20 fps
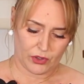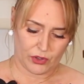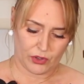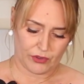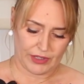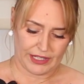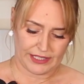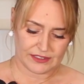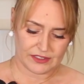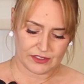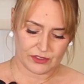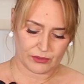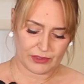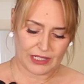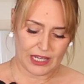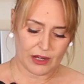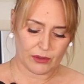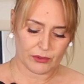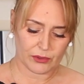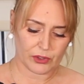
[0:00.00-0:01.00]
All right, so
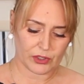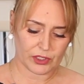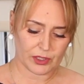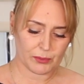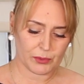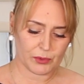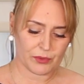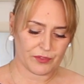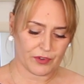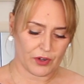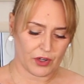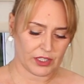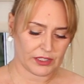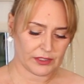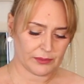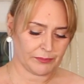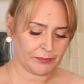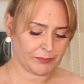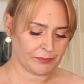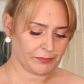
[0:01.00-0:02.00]
now we're gonna move
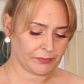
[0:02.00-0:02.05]
on